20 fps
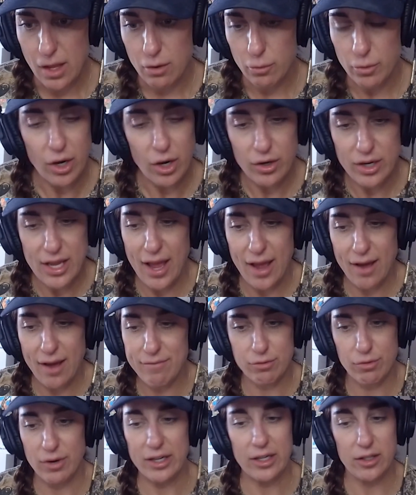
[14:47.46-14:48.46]
we already
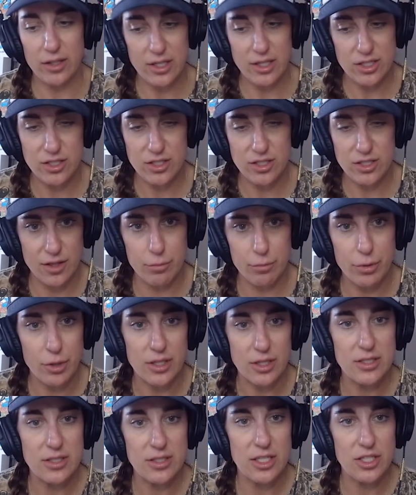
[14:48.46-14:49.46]
have the regulations on the
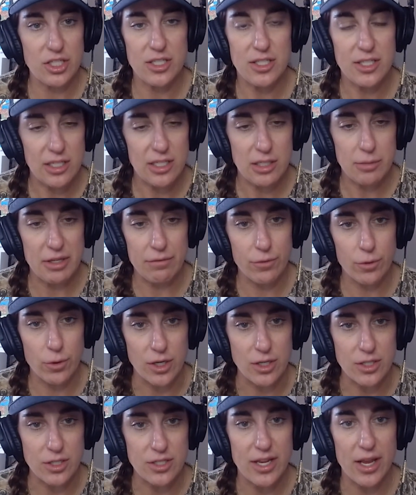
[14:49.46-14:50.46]
books. They just need to be
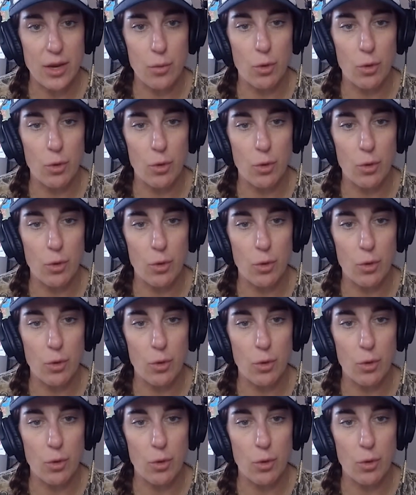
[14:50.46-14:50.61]
enforced.